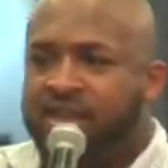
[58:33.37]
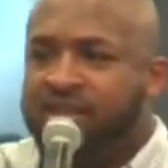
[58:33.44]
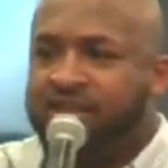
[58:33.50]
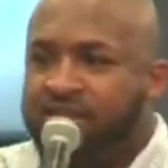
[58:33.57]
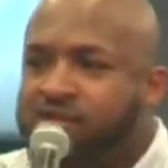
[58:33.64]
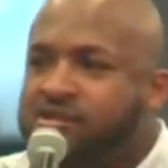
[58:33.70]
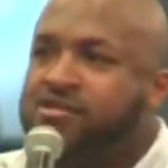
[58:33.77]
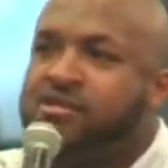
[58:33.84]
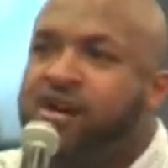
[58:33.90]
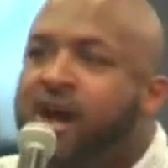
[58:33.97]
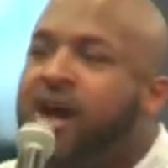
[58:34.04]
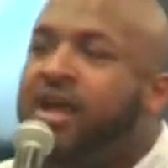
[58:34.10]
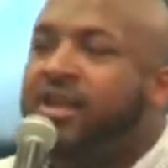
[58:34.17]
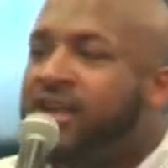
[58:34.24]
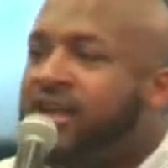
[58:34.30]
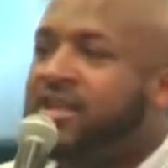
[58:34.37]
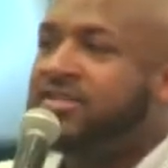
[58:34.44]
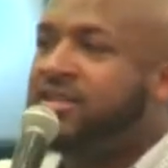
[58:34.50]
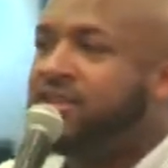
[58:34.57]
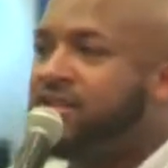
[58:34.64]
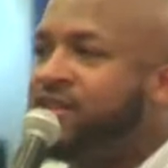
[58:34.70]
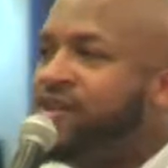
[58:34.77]
you are this
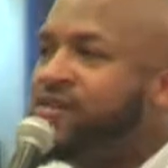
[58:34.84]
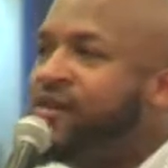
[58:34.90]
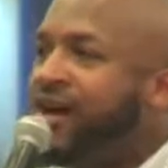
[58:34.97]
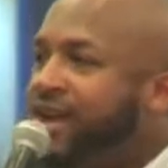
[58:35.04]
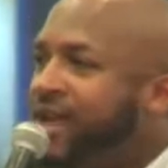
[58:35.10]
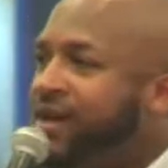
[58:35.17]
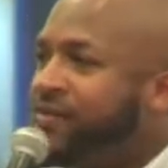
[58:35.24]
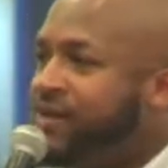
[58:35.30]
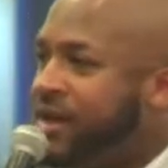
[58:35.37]
and you are that.